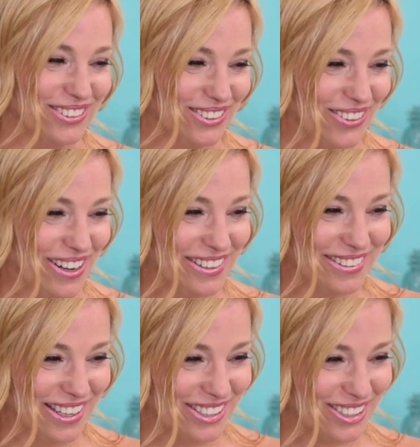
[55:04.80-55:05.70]
Lori.
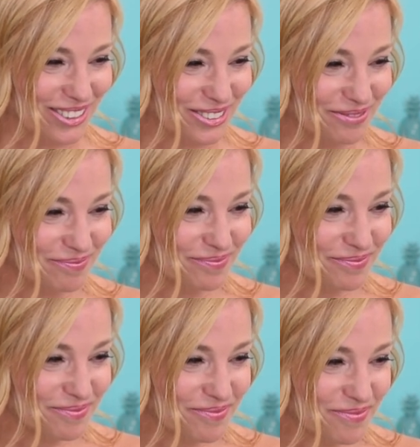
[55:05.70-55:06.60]
Thank you.
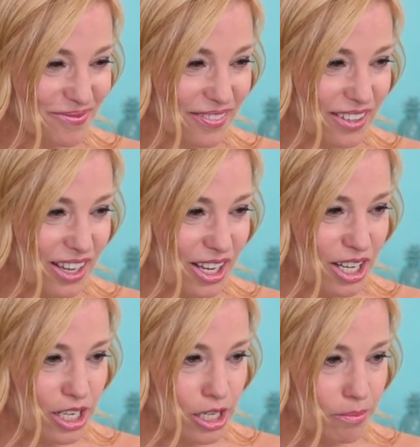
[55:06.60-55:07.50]

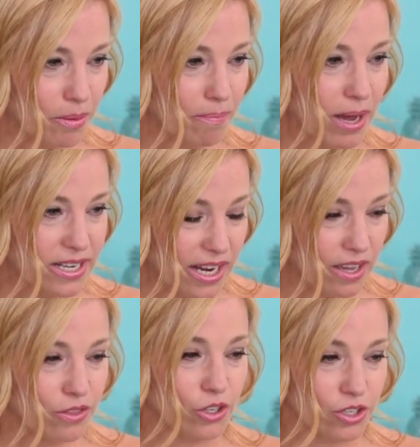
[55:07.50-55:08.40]
Monday
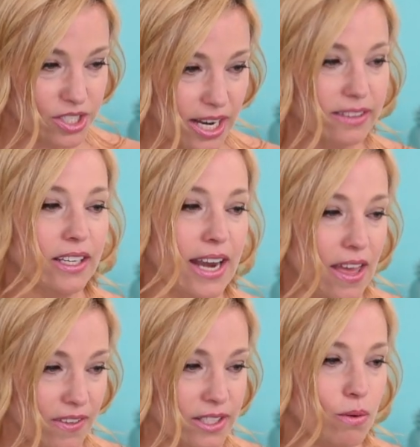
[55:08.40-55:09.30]
and Thursday,
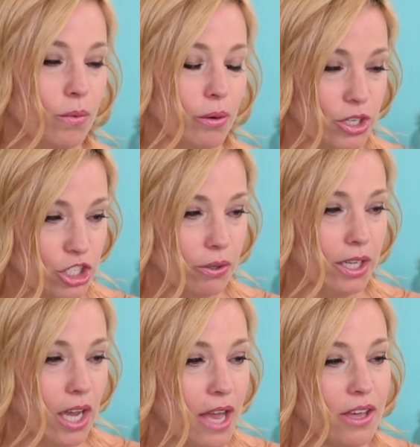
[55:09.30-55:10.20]
Lynette, that's what we were
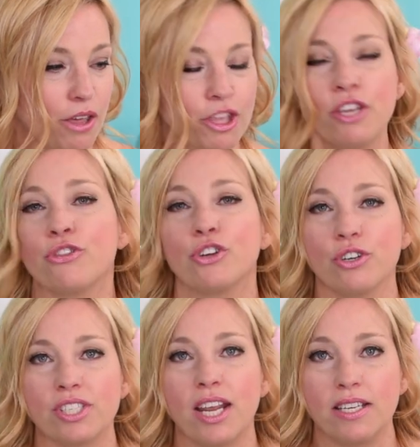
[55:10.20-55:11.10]
doing. I think
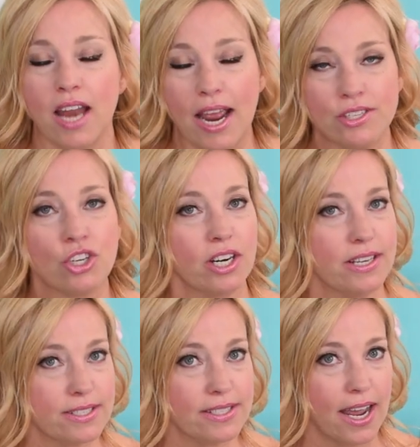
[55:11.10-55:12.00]
Thursday nights are going
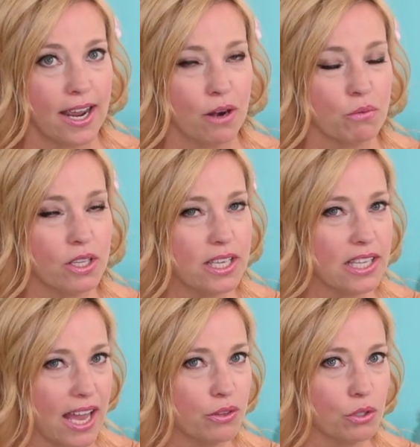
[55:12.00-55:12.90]
to stay. I really
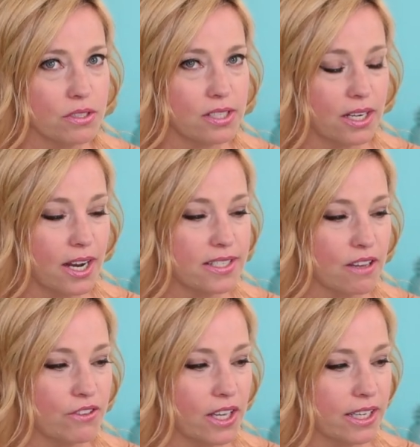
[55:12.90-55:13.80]
like Thursday nights. I
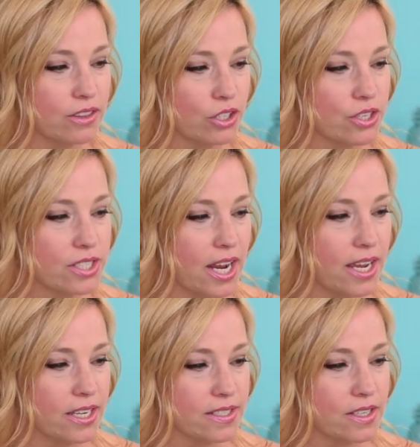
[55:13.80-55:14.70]
feel like
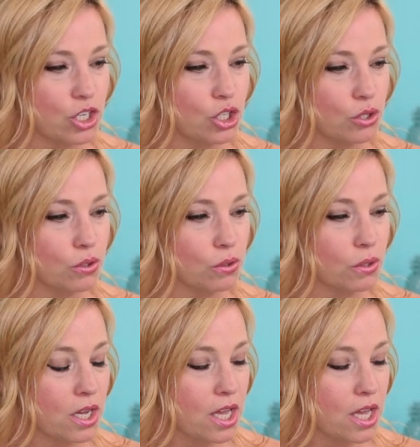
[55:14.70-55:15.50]
Thursday is the new,